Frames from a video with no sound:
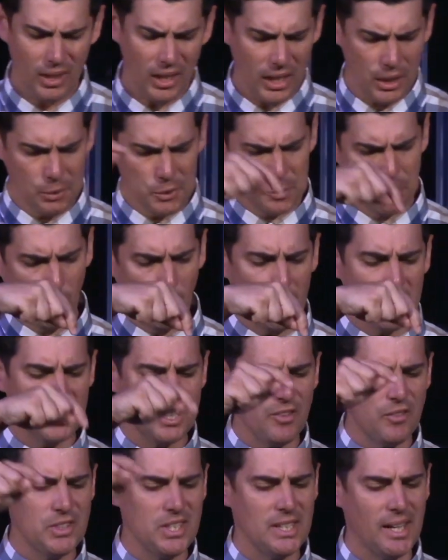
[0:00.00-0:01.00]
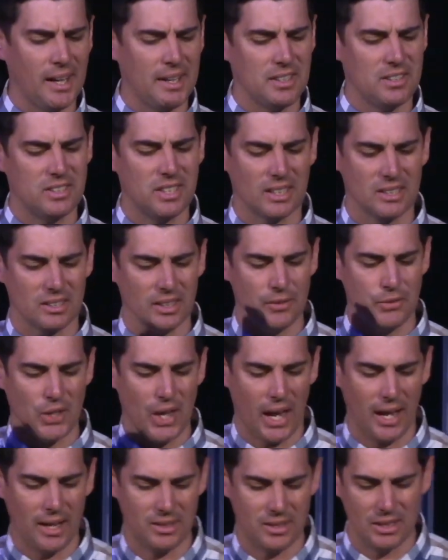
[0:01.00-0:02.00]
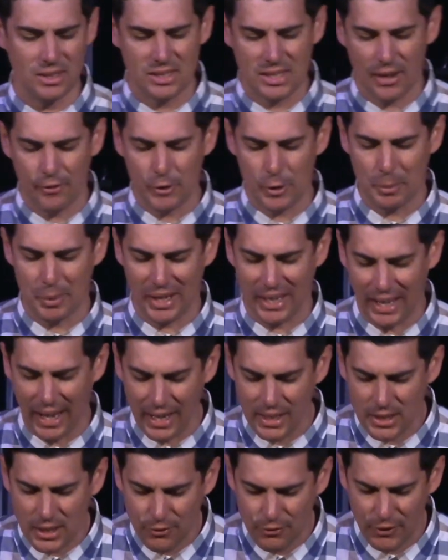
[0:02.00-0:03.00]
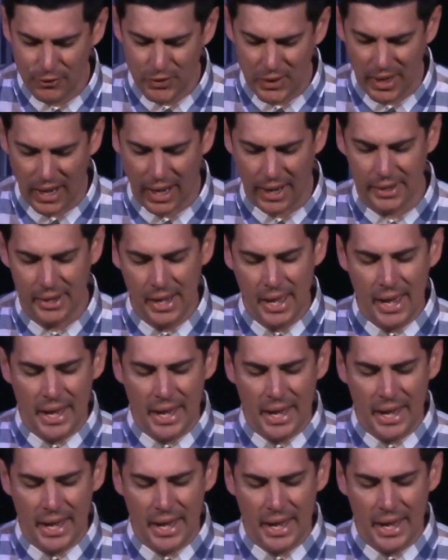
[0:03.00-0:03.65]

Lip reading: he was born in 1796, lived to 1870, but in 1859,